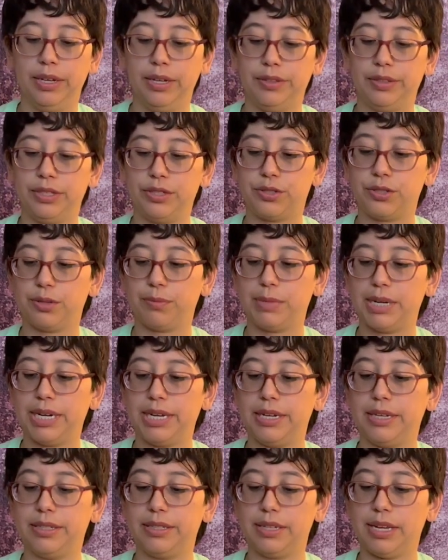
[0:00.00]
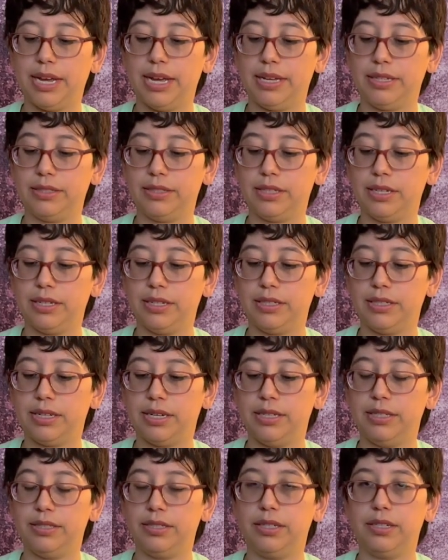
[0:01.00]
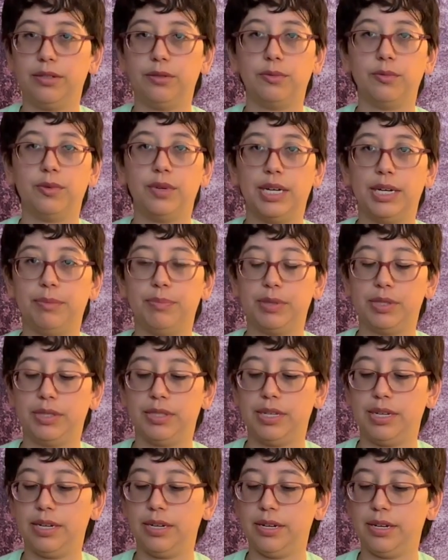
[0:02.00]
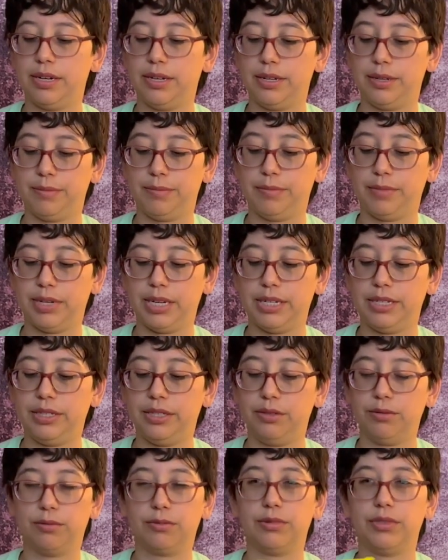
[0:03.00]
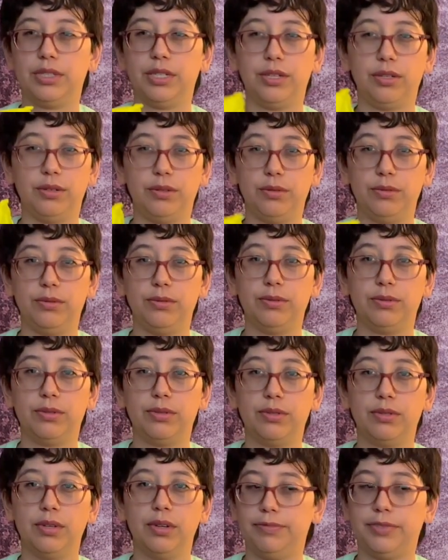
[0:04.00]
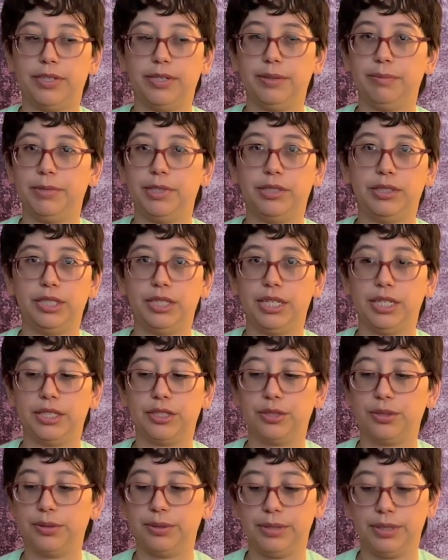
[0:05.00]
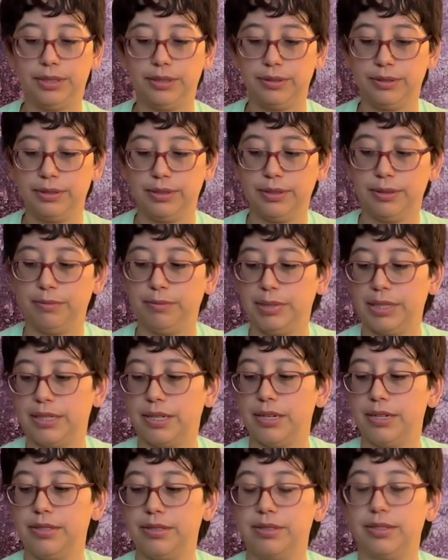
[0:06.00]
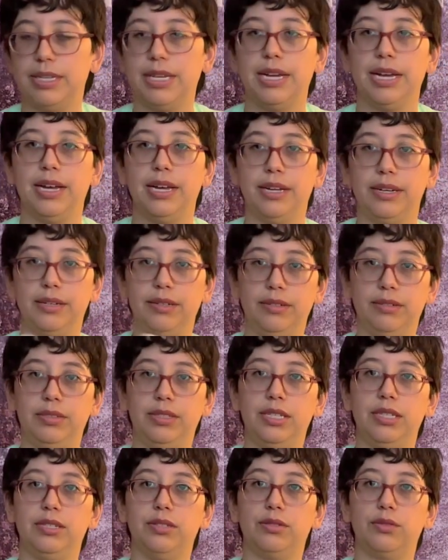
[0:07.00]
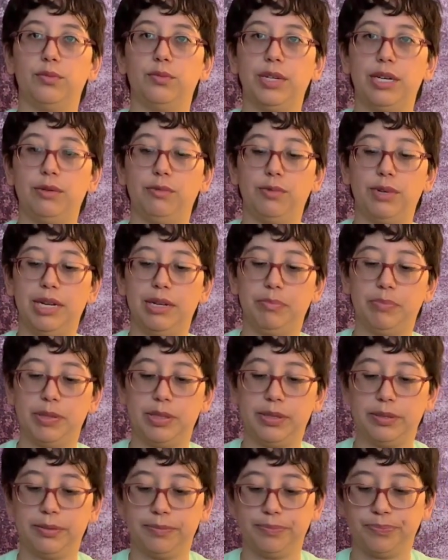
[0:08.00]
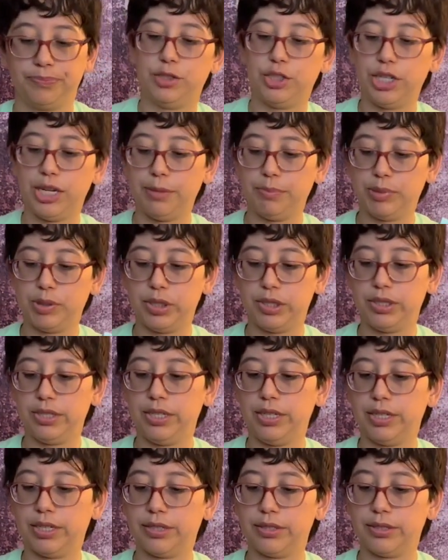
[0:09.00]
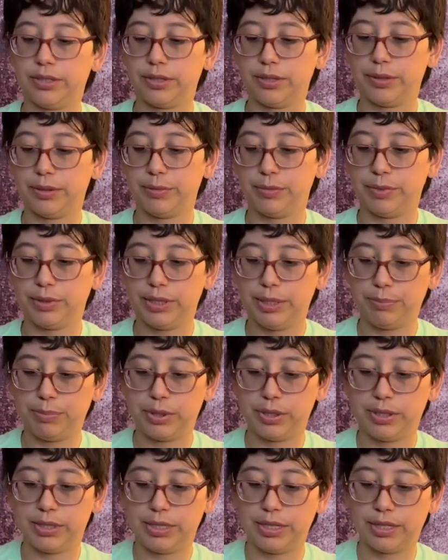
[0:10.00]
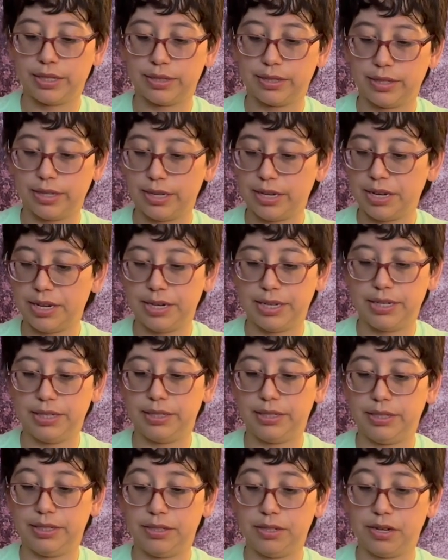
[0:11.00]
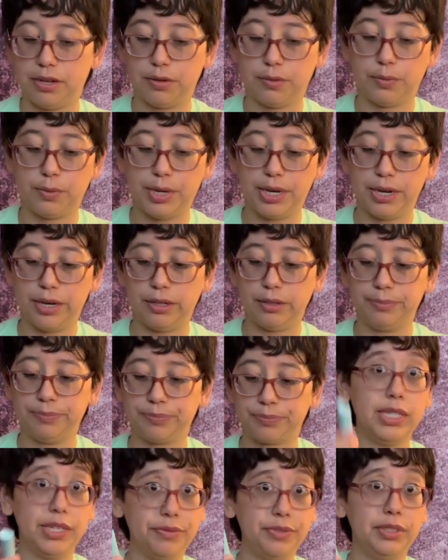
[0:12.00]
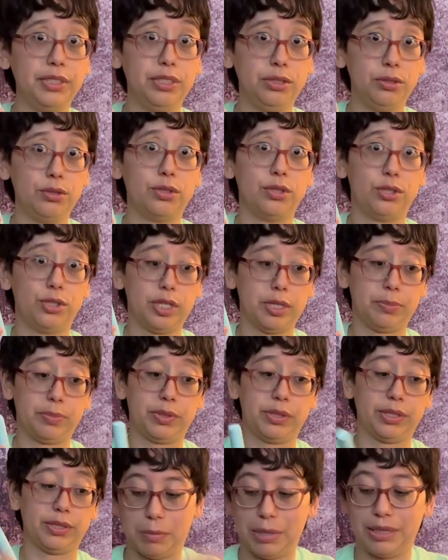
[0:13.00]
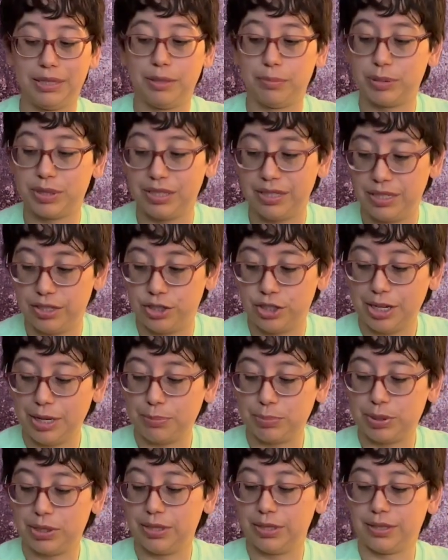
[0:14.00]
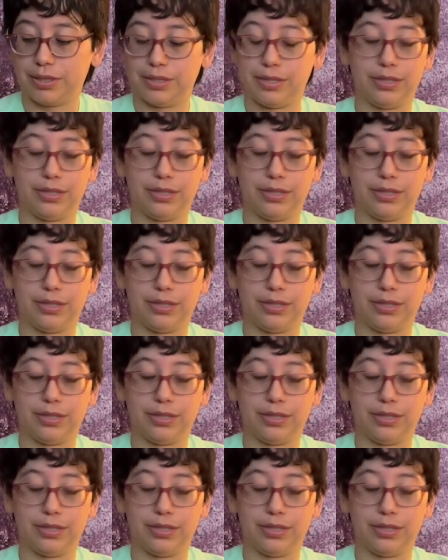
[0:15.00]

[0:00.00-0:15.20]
These are my hand sanitizing wipes that I didn't really use very much actually, because they had these wet wipes. Chapstick, some lipstick that I did not wear. Definitely use the chapstick. My lips need chapstick